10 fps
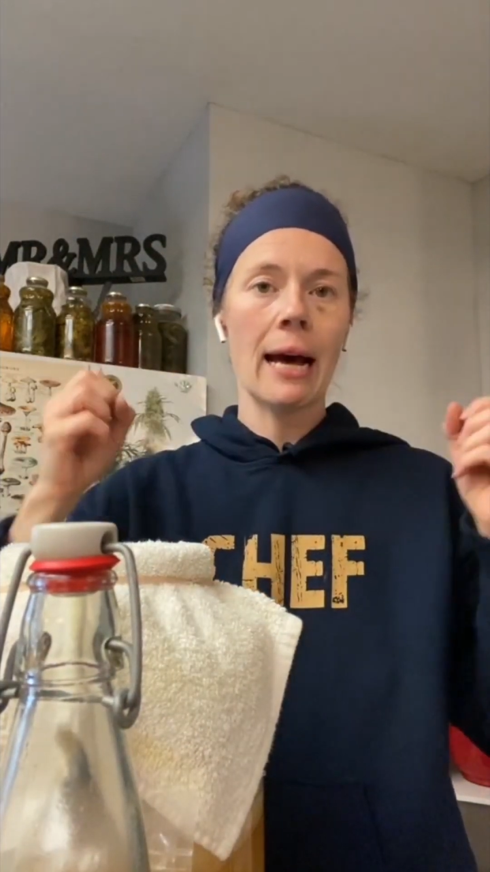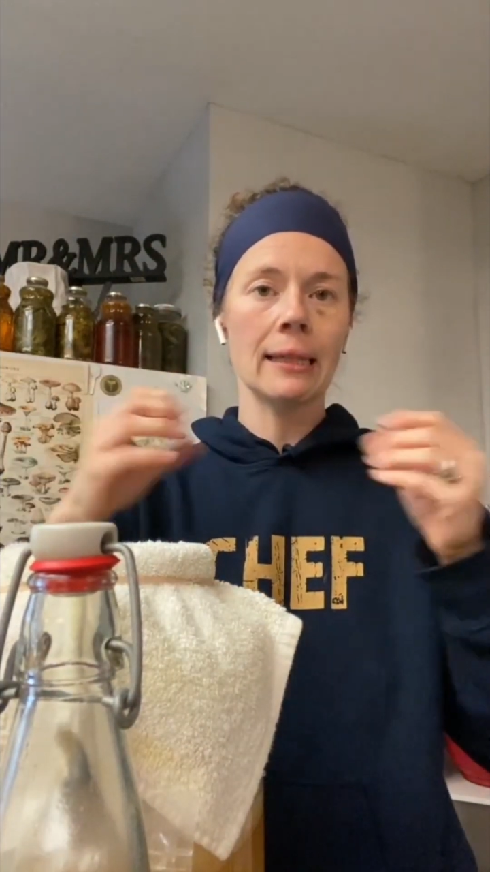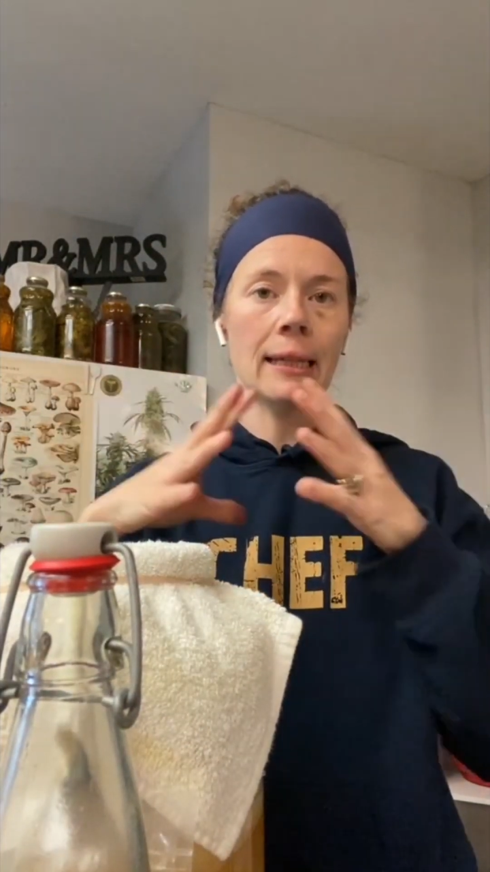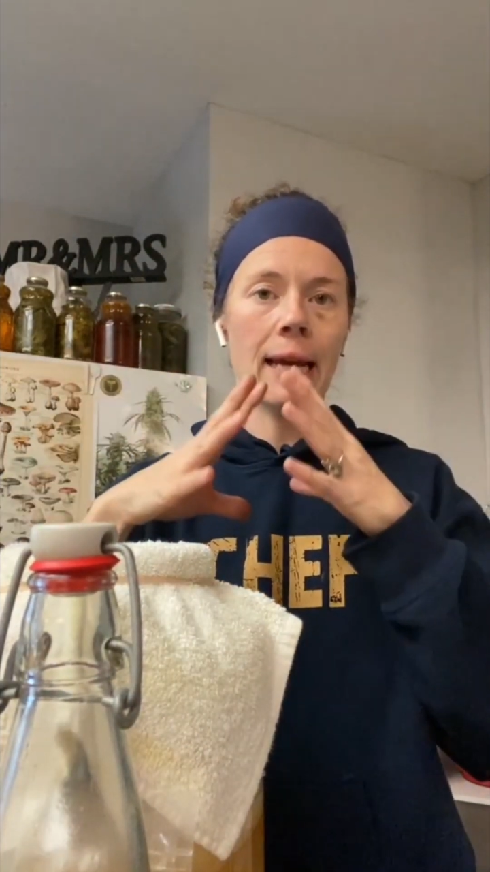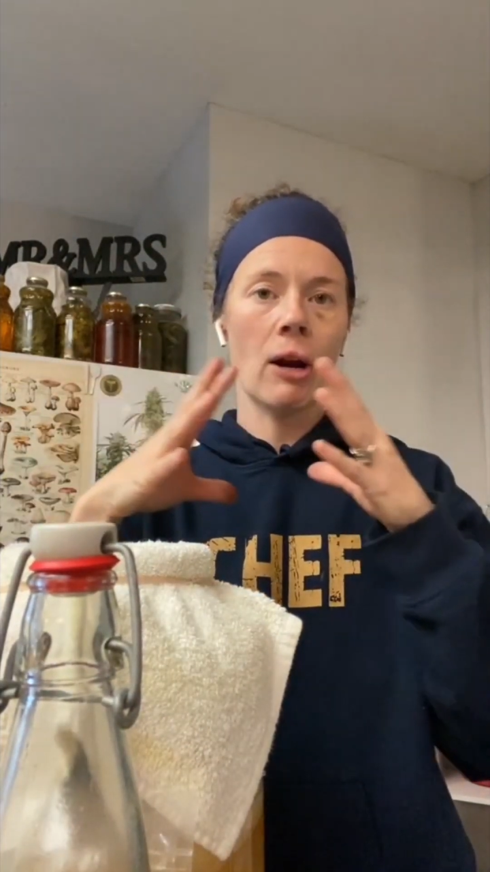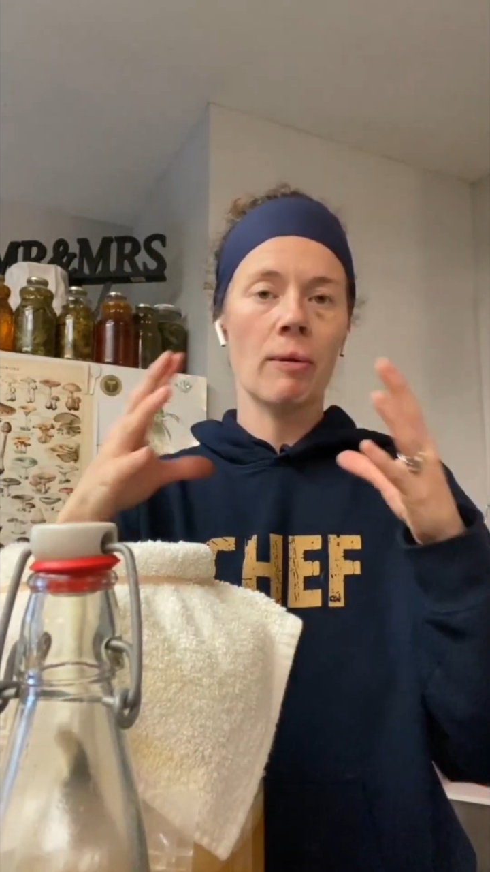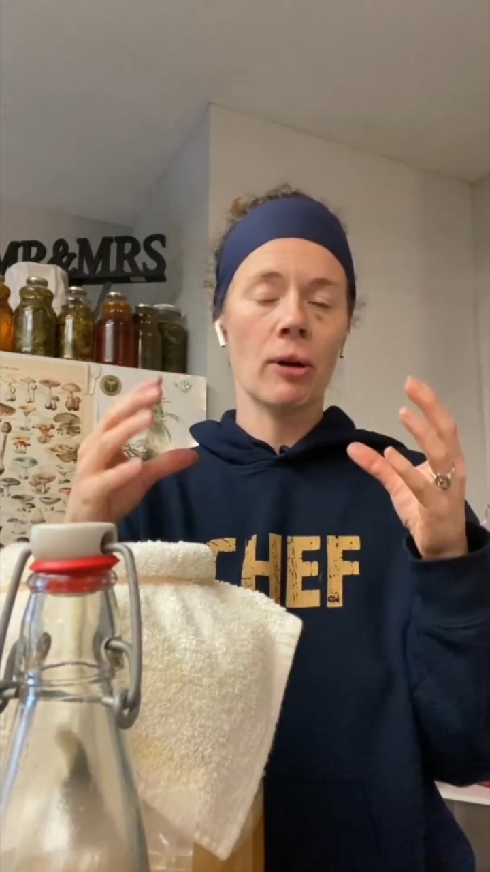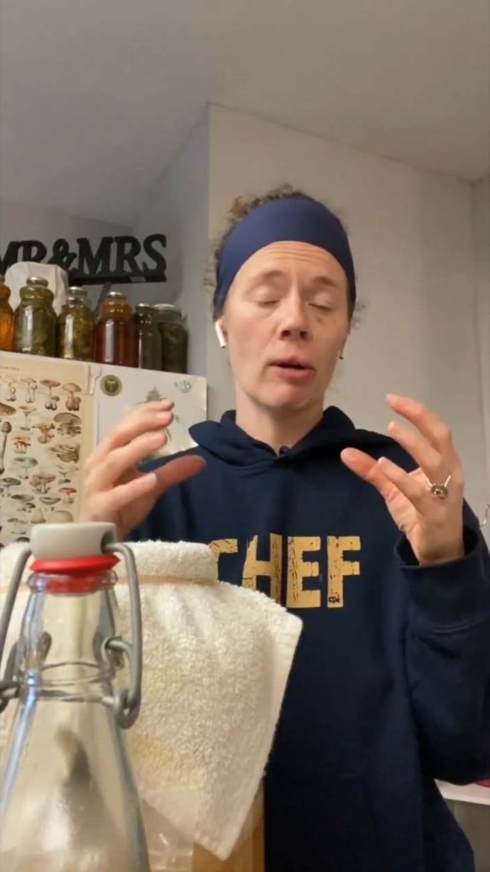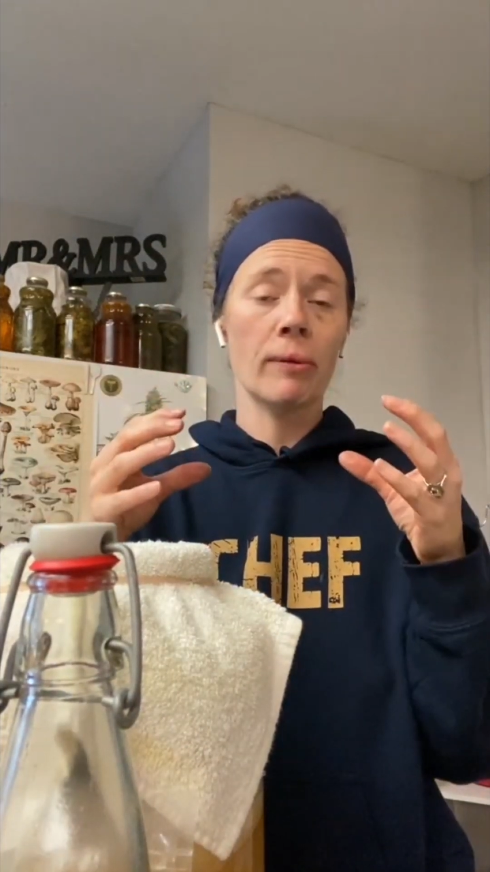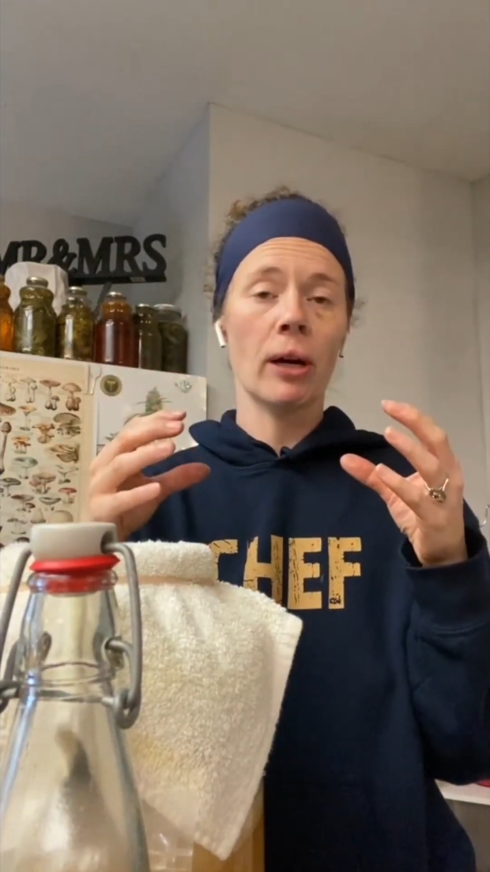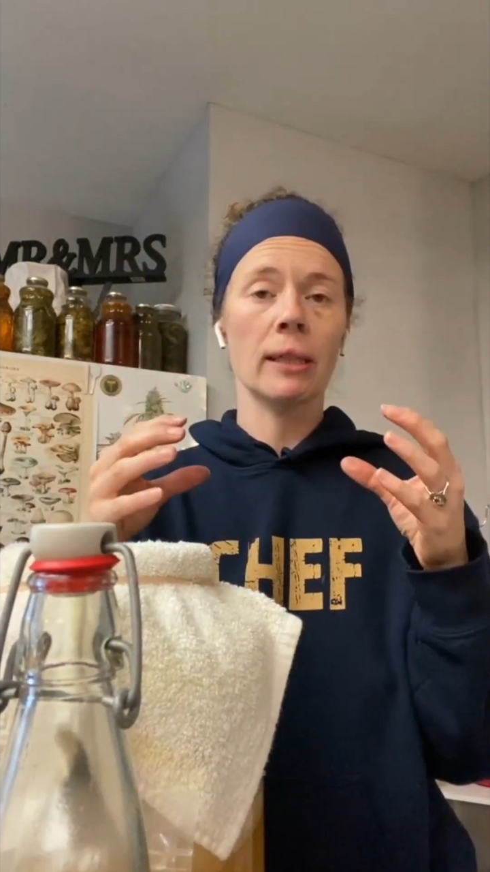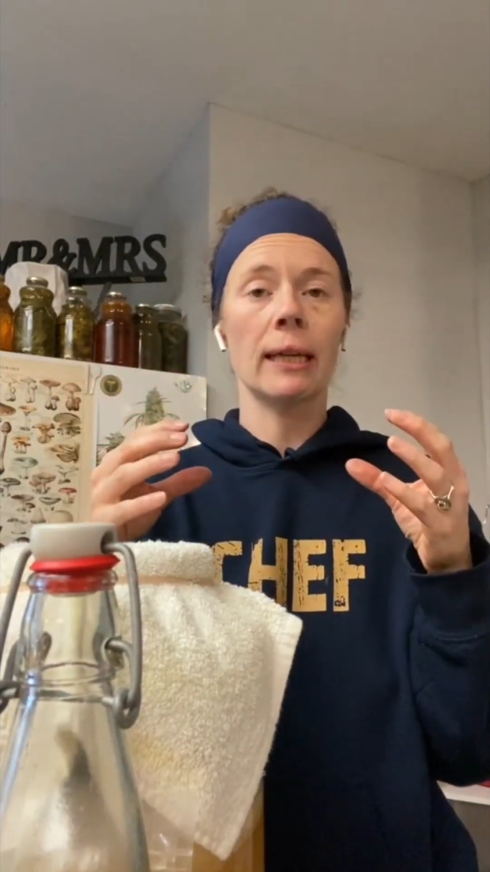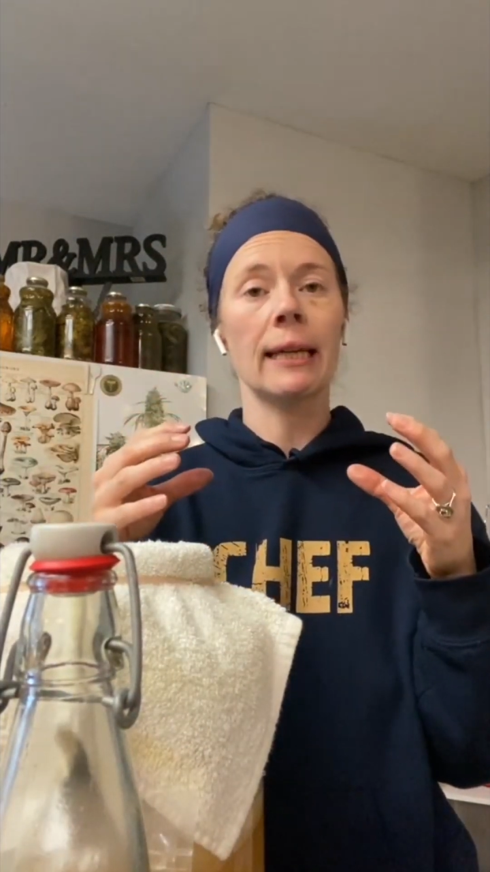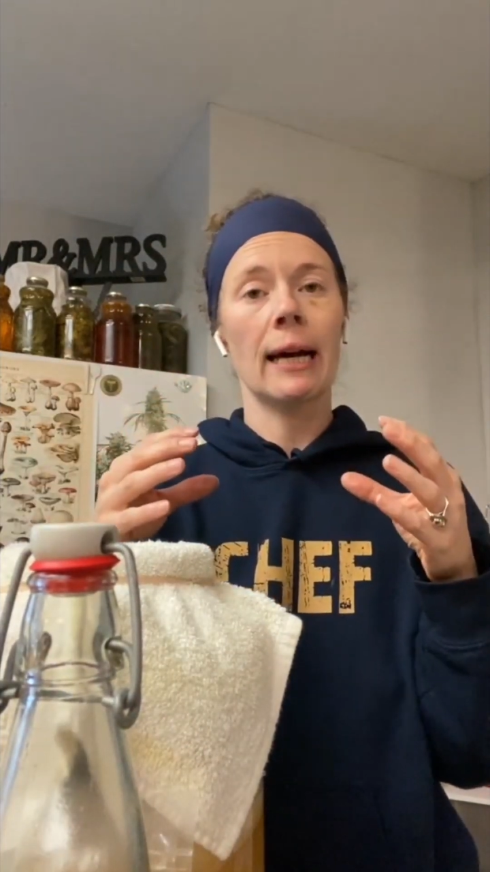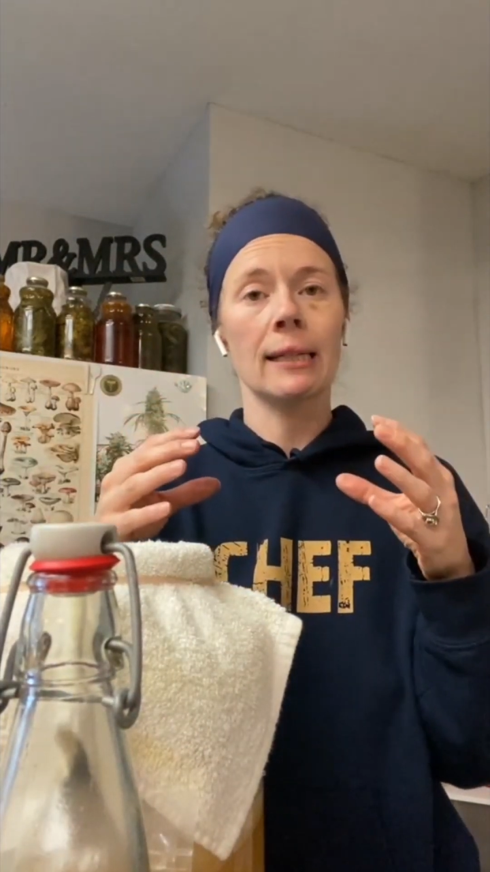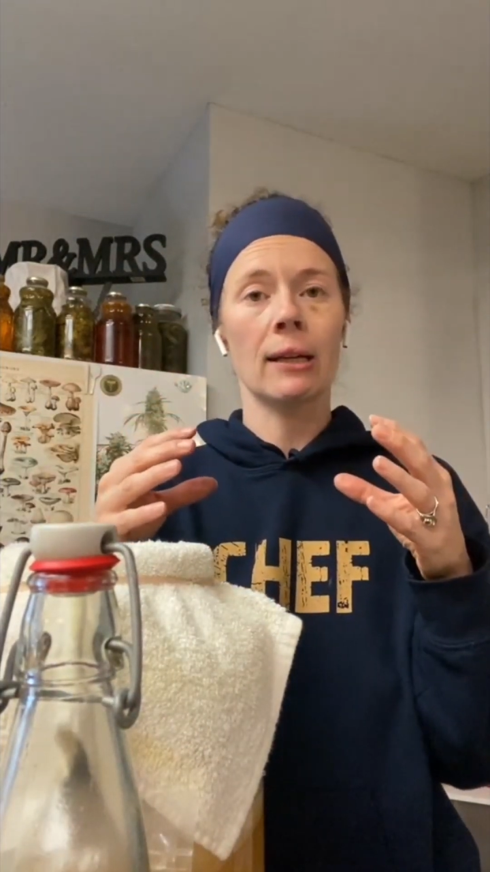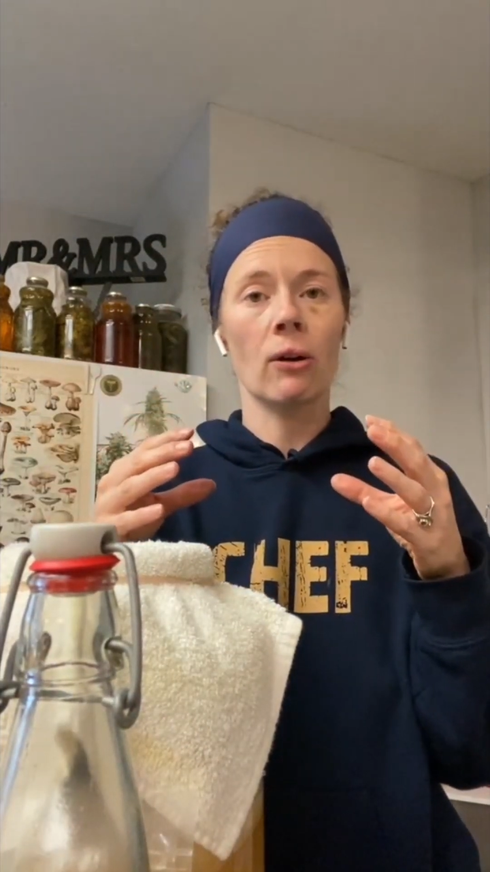as the carbon dioxide gas and